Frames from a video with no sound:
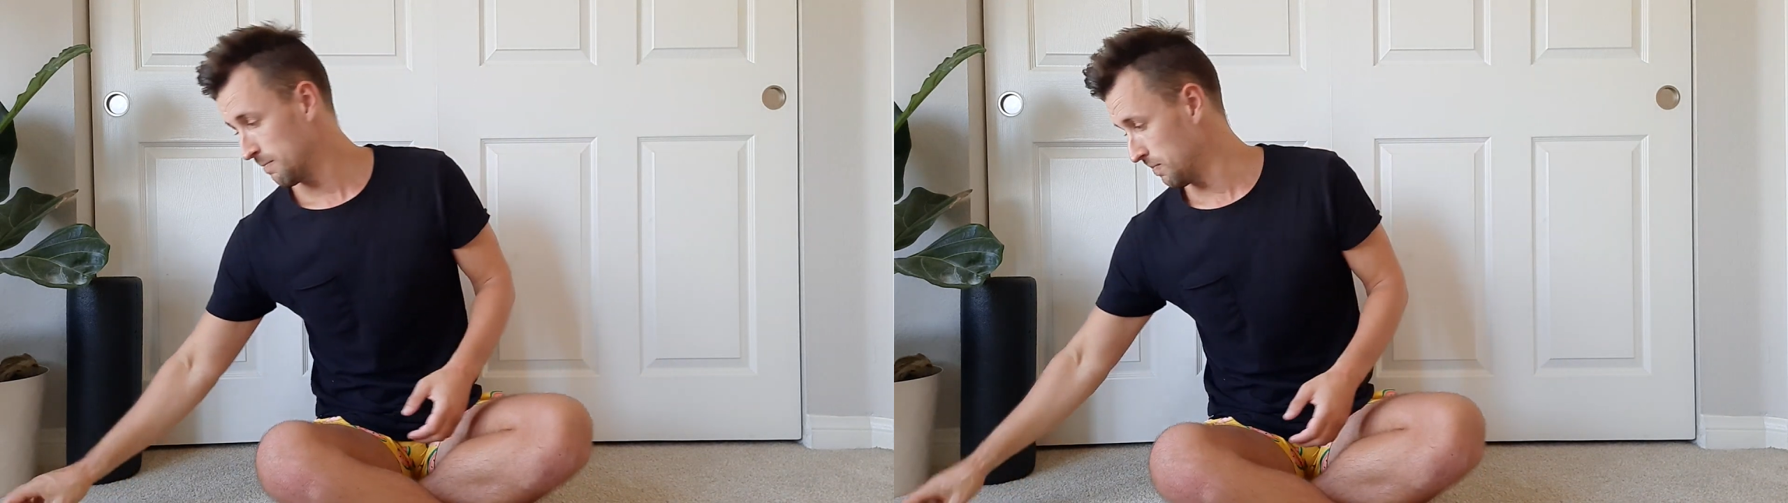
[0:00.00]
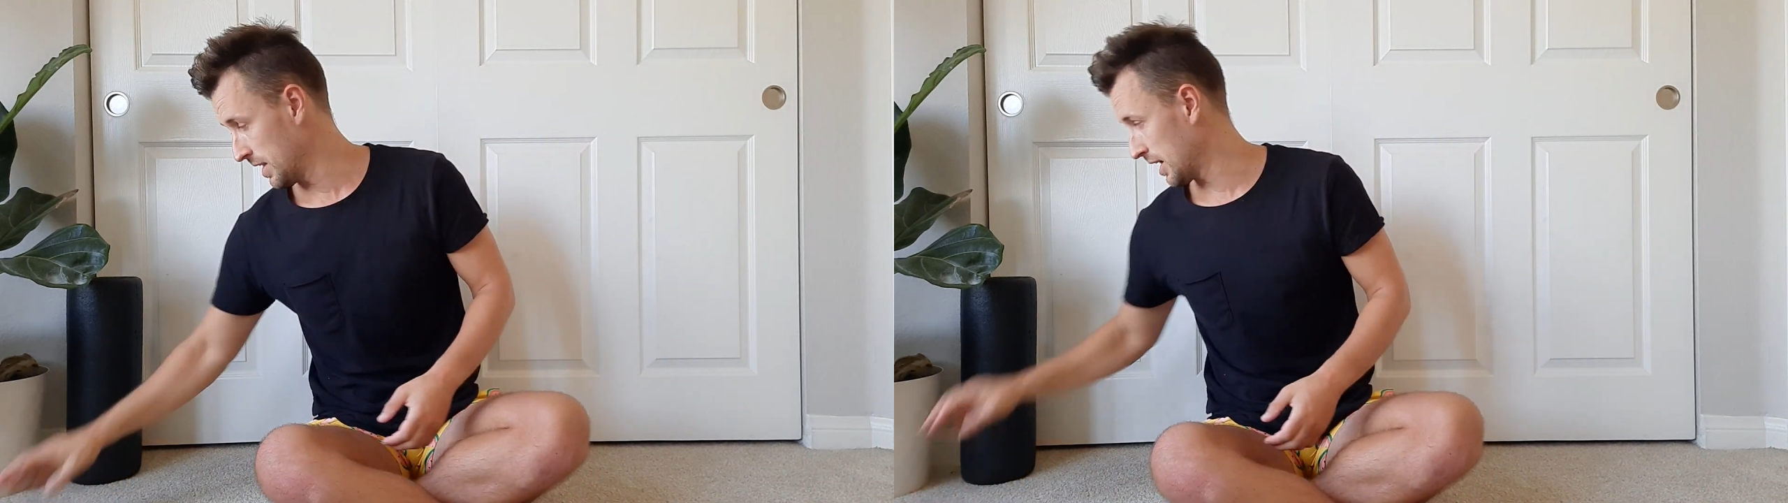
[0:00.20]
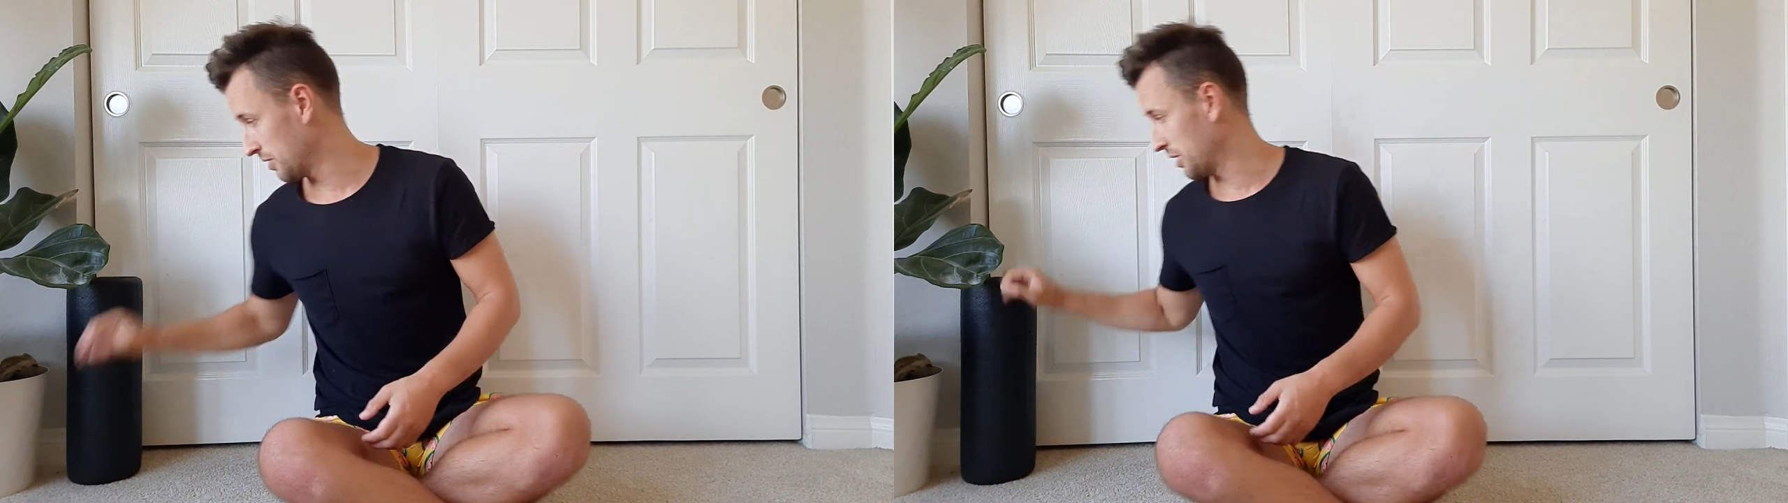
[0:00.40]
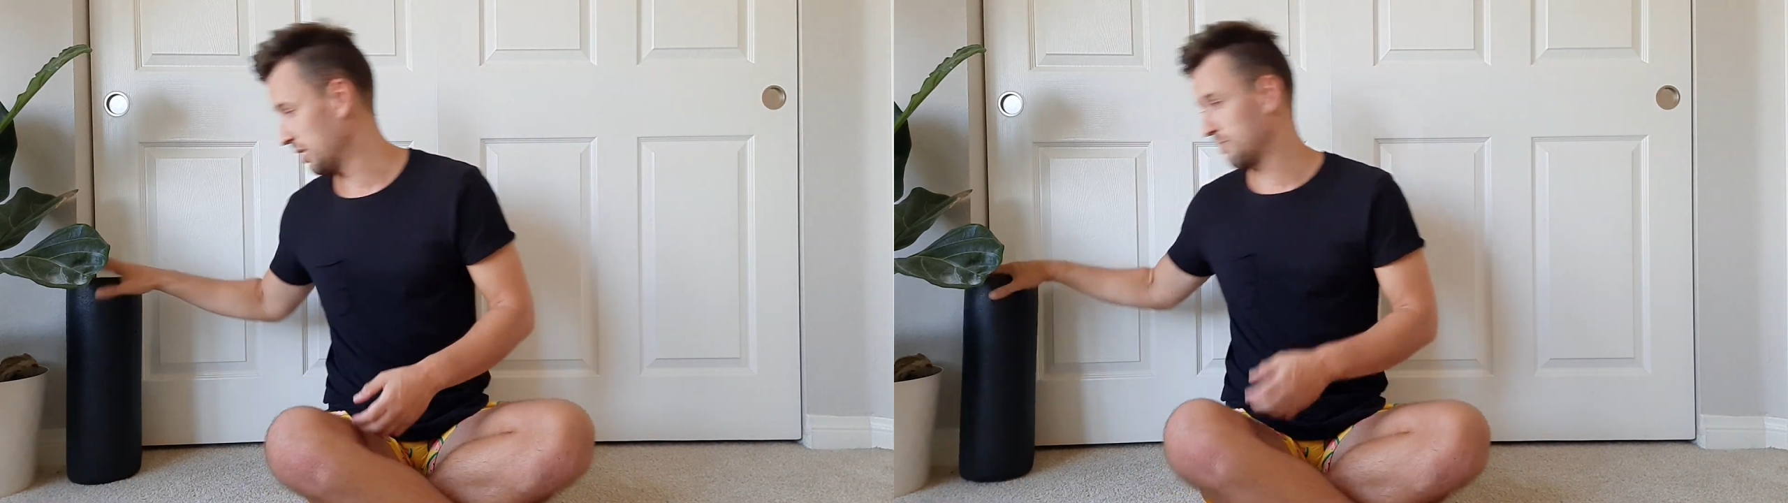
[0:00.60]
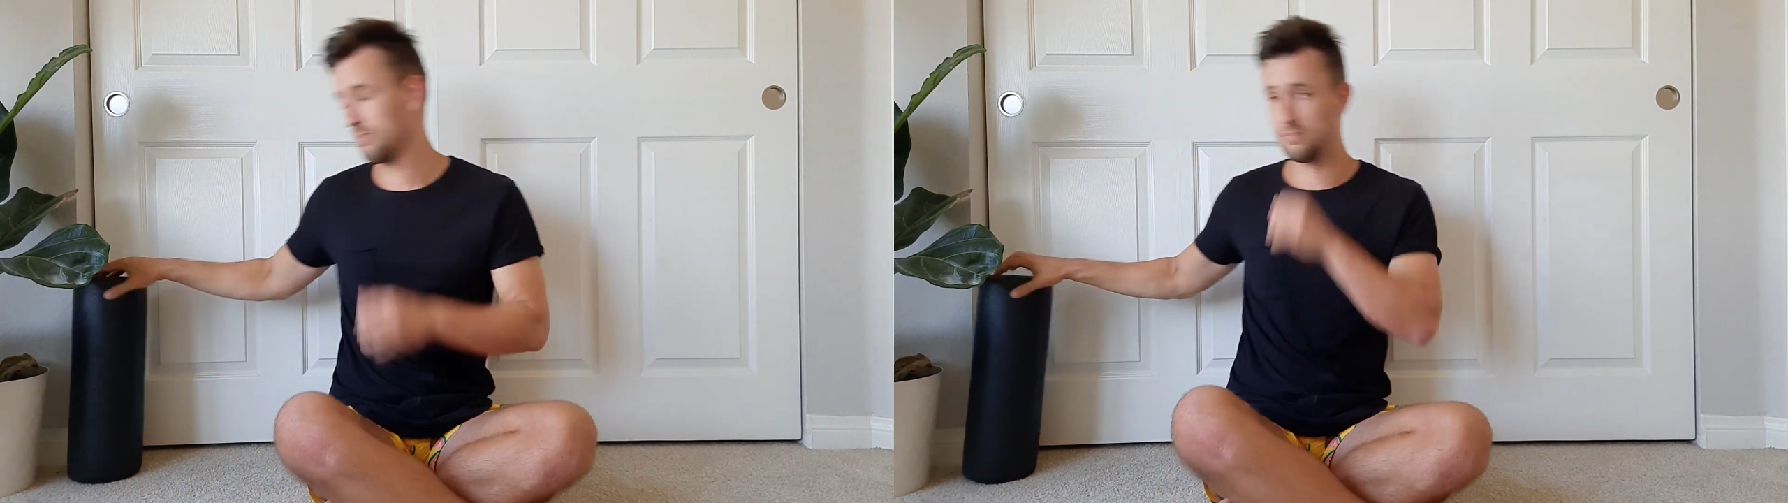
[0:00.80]
Now,
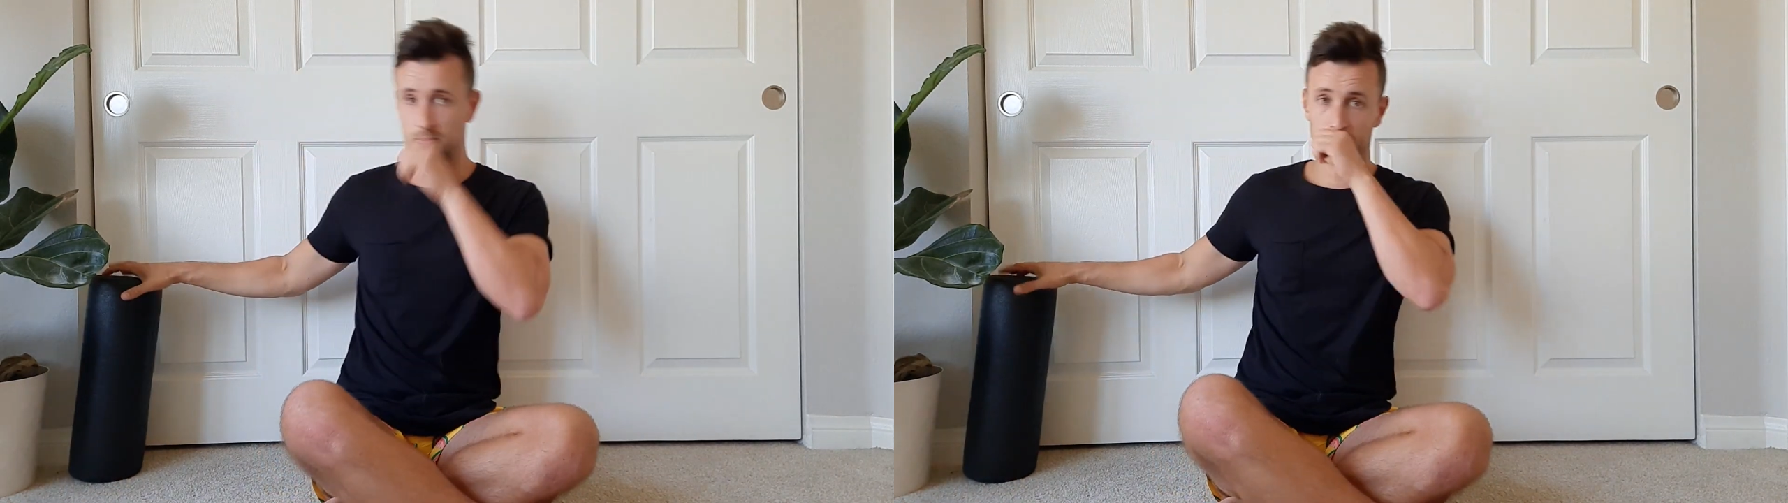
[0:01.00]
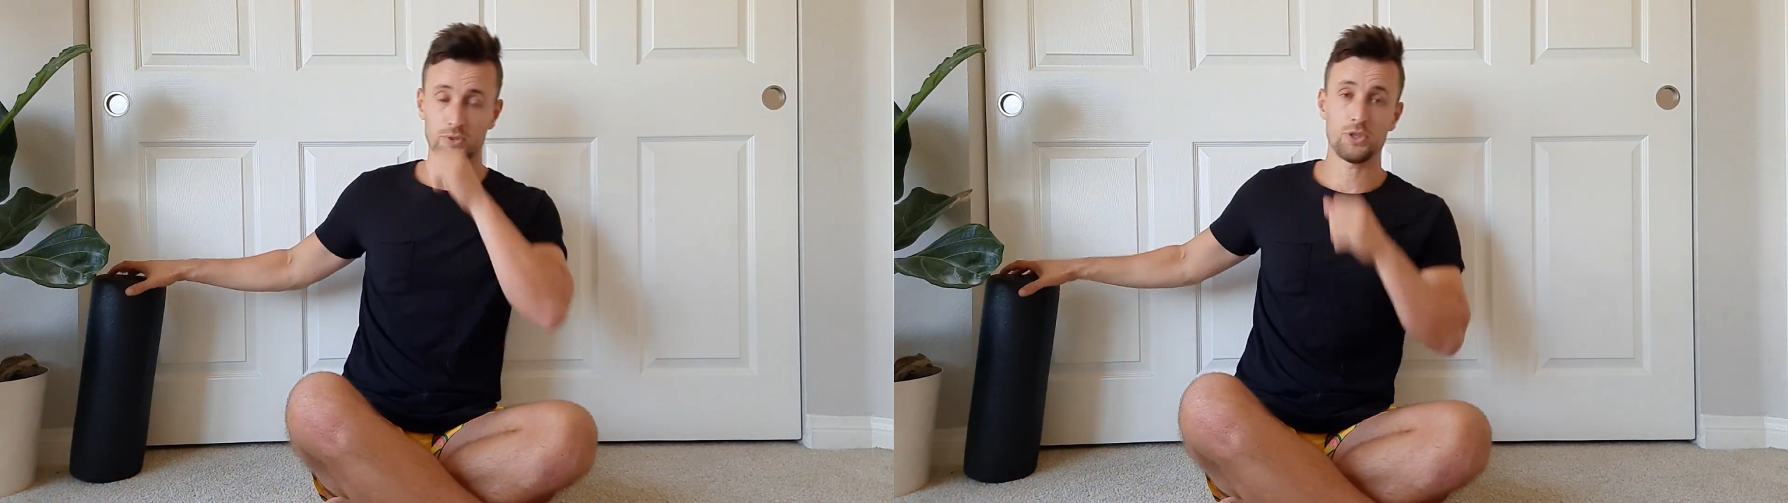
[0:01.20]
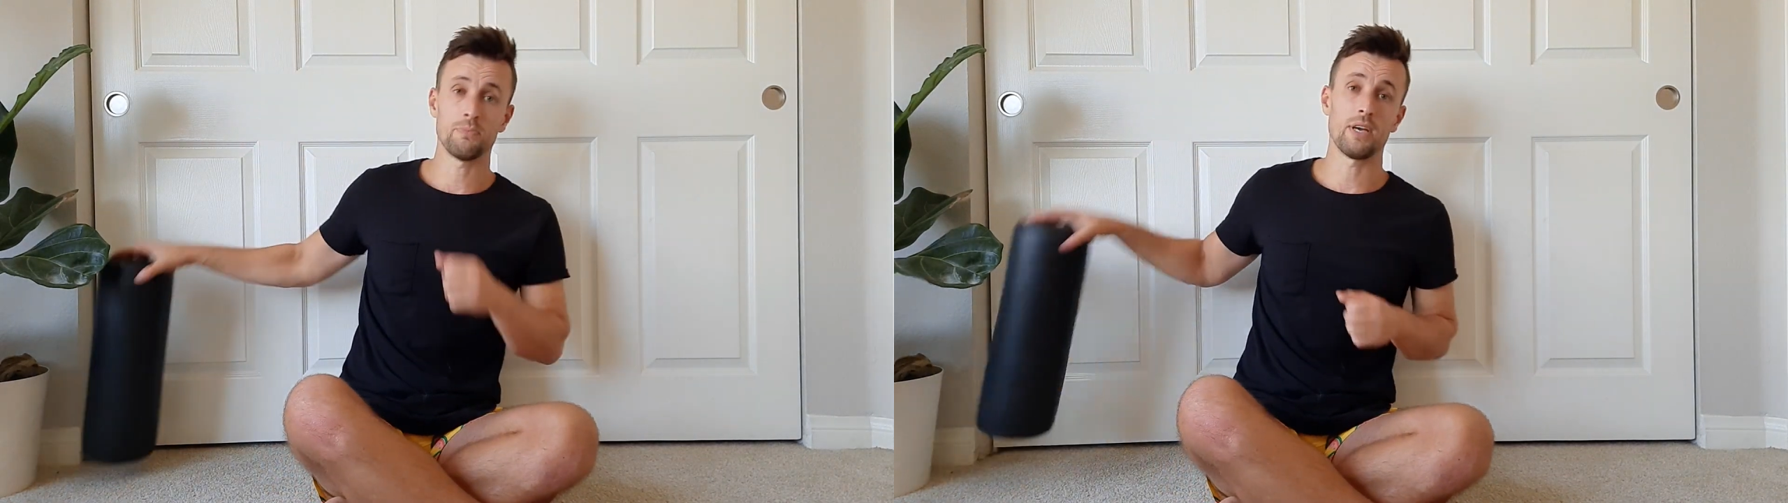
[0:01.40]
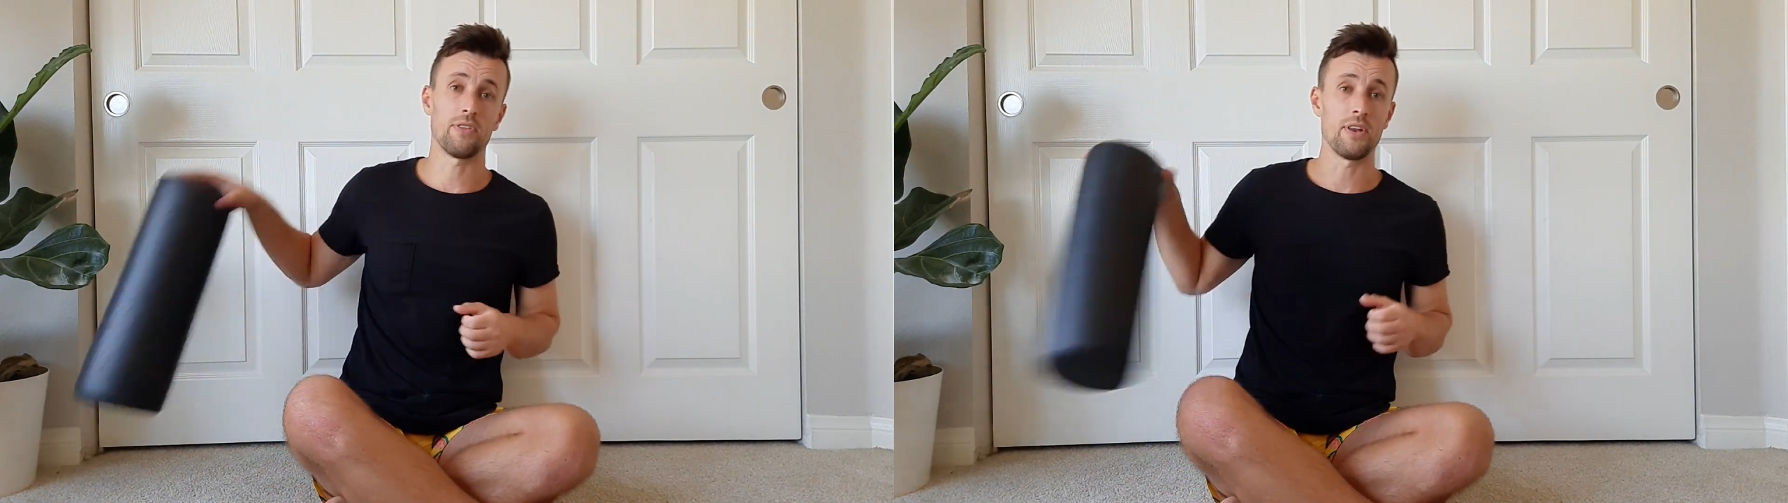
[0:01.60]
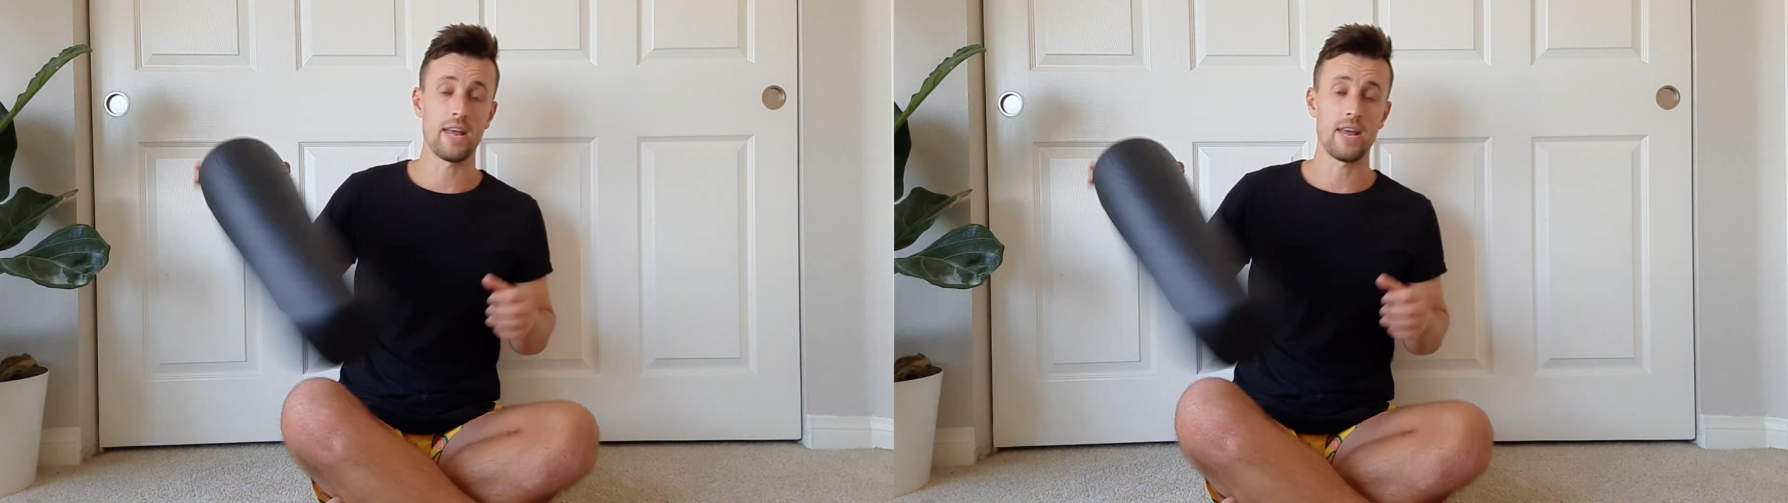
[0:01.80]
the